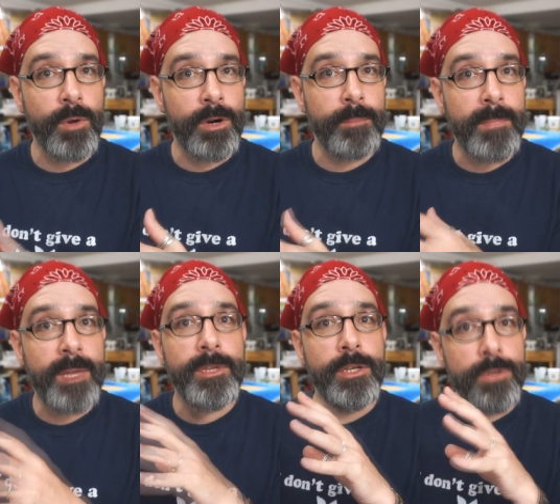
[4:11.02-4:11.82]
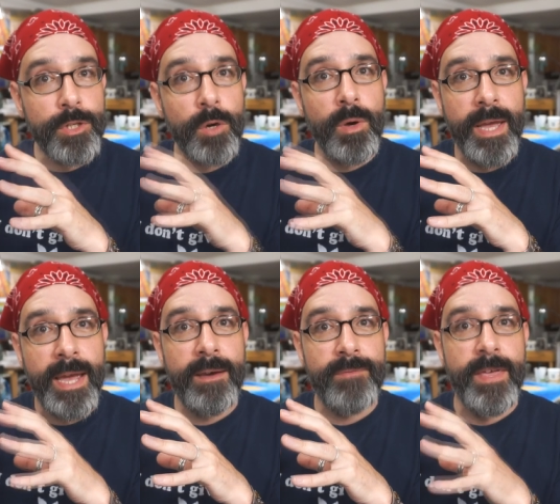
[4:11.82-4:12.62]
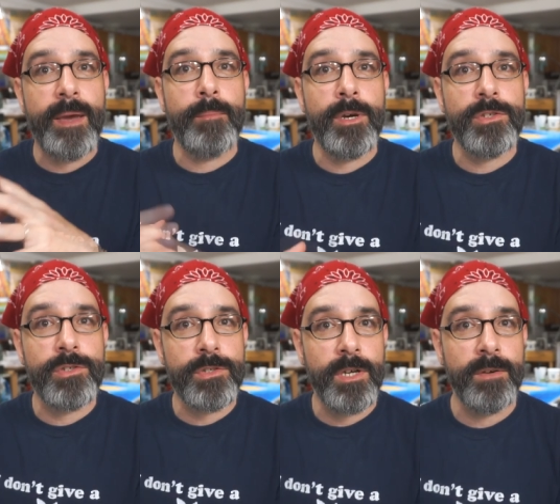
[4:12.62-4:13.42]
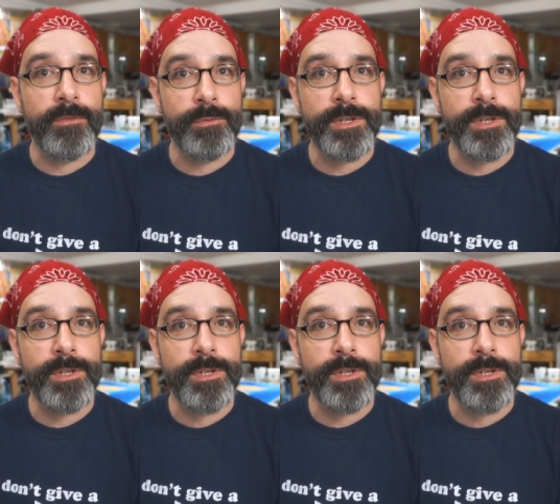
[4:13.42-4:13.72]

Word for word: where maybe you don't have that much of a